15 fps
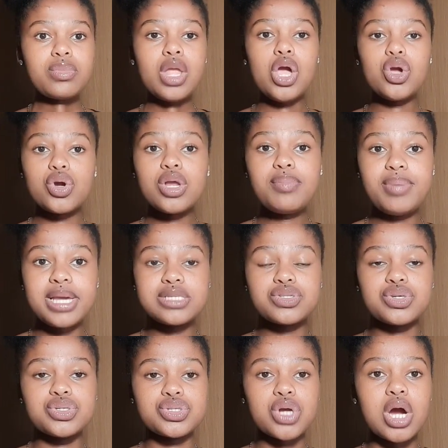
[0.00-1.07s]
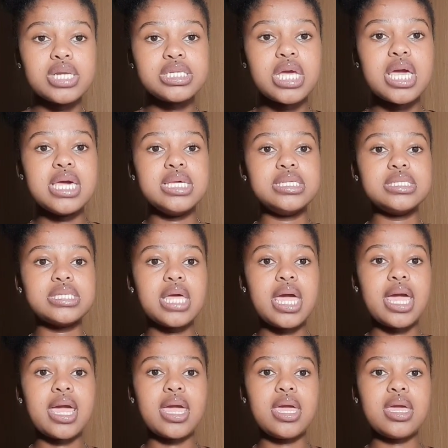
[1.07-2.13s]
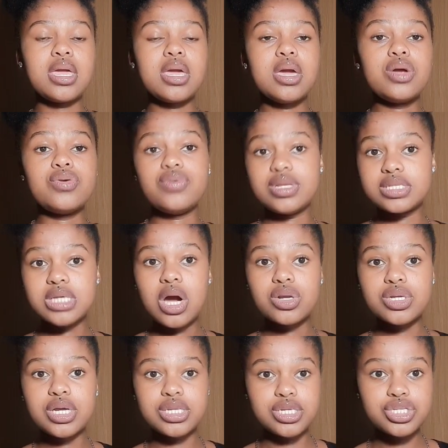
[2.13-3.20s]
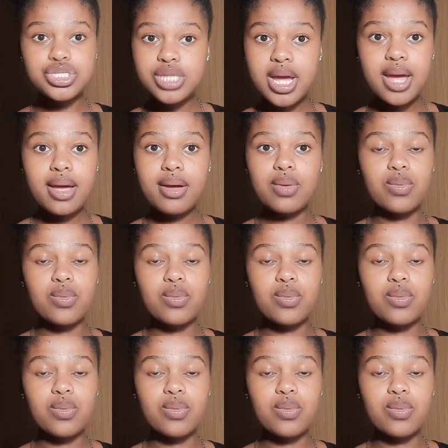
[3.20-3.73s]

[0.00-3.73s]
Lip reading: A good place to start is a rinse out conditioner,